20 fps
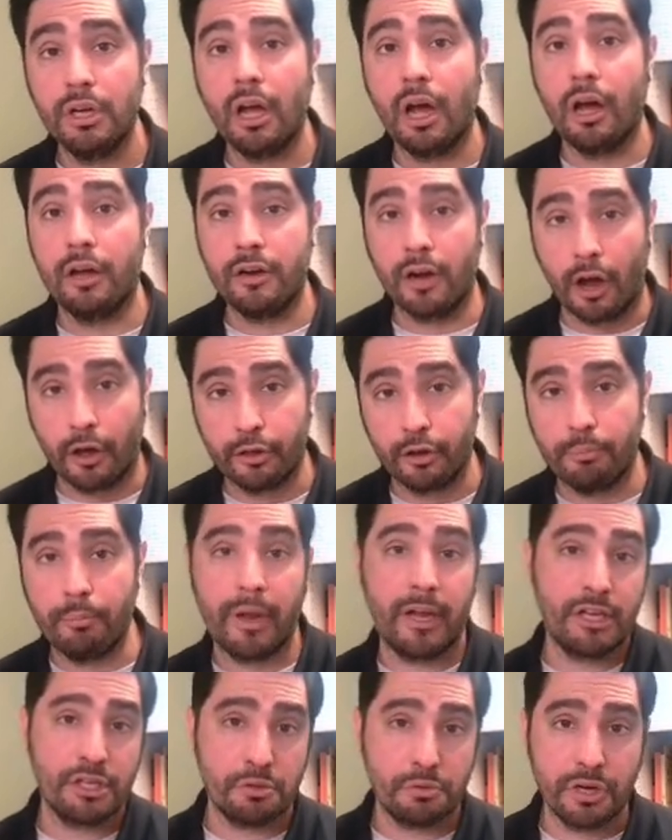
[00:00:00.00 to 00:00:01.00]
and other
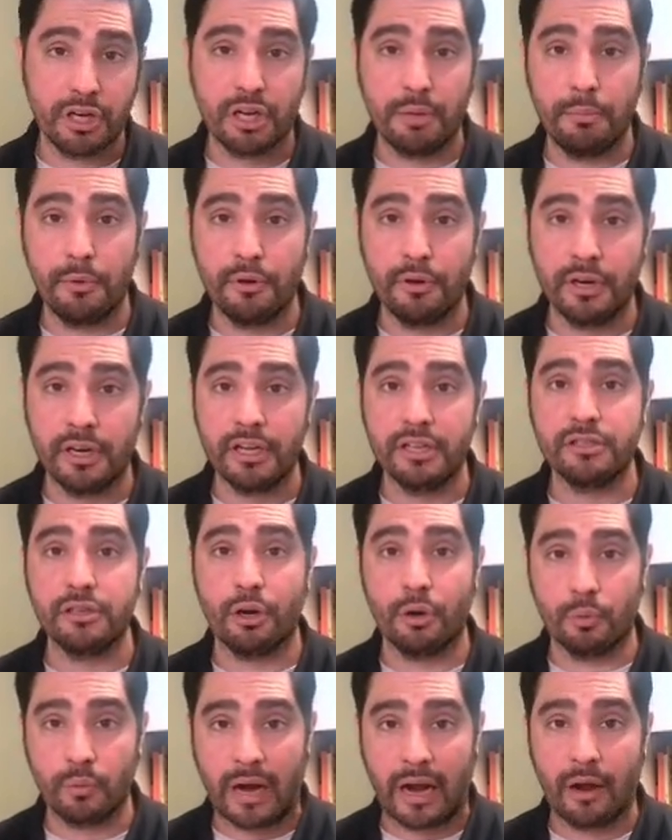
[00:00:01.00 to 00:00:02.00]
Main Street communities
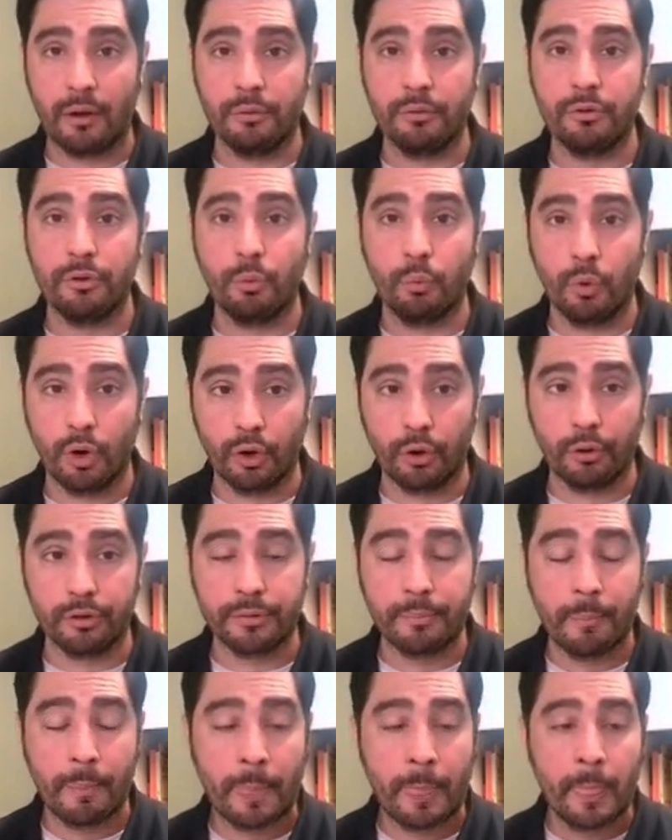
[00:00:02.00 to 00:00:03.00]
around the world.
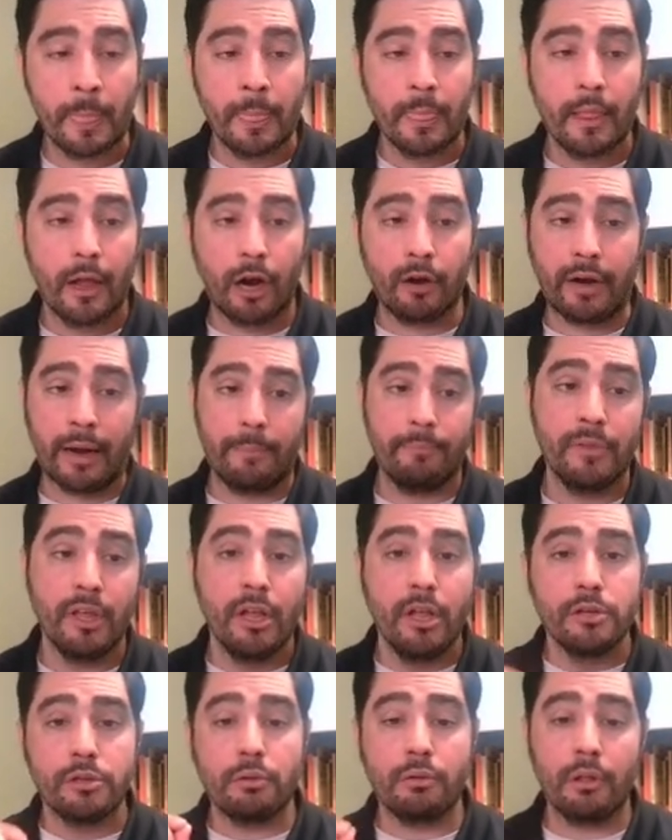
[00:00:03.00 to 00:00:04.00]
All right,
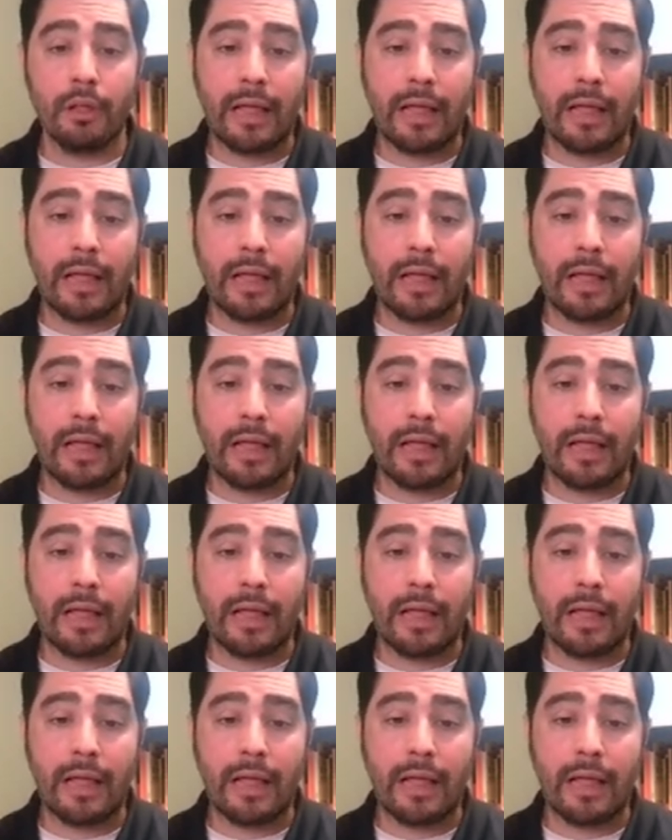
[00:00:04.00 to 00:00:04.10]
so the